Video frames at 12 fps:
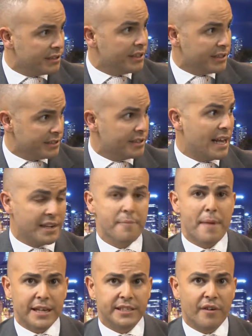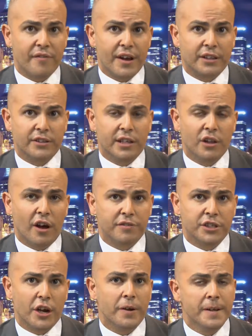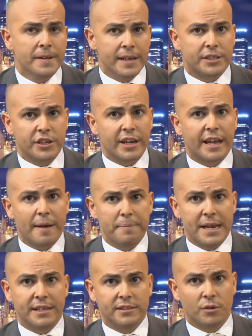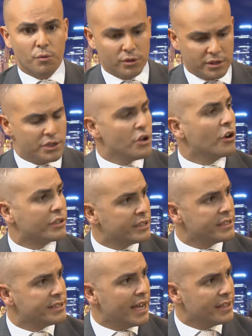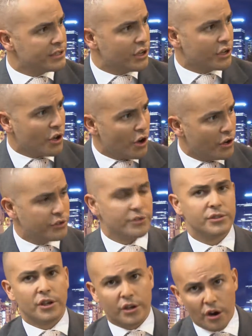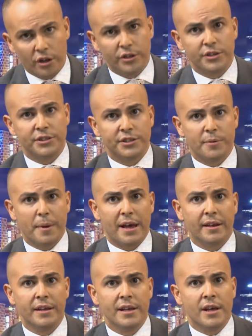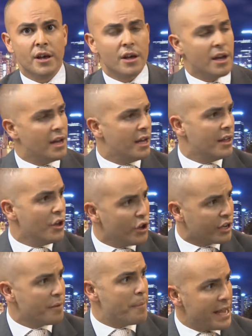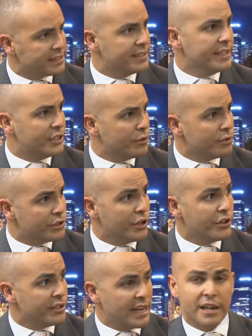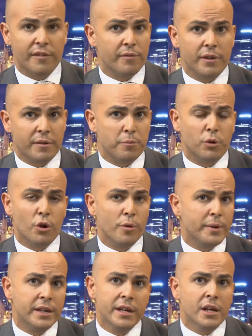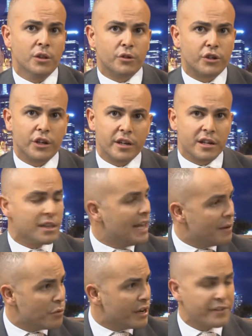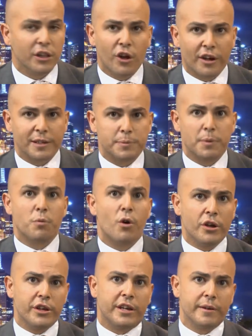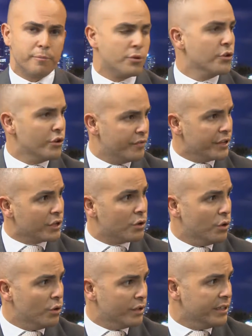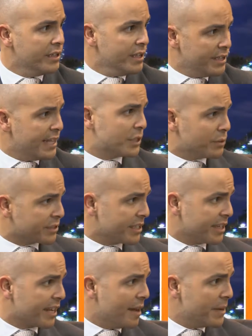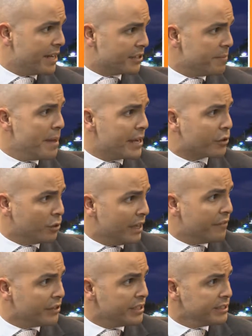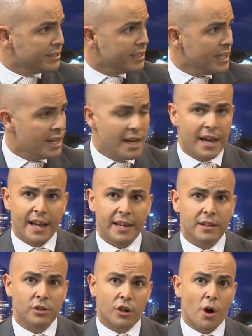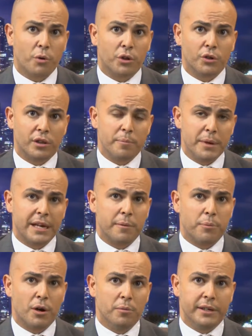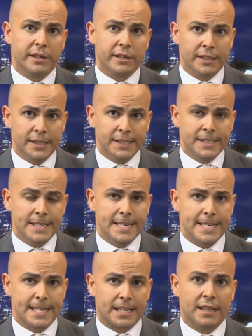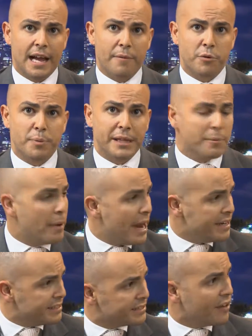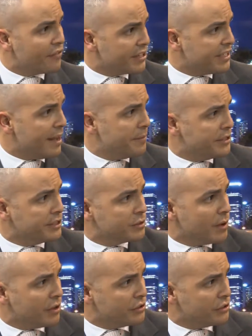has had a massive effect on their life. So it's going to come down to what the doctors say, the psychiatrists, psychologists, about her capacity to return to any employment. Look, you can claim whatever you like as per what you can prove in court, and that's what's going to come down to medical evidence. And look, I would have thought the bigger probably claim would be the pain and suffering damages as well,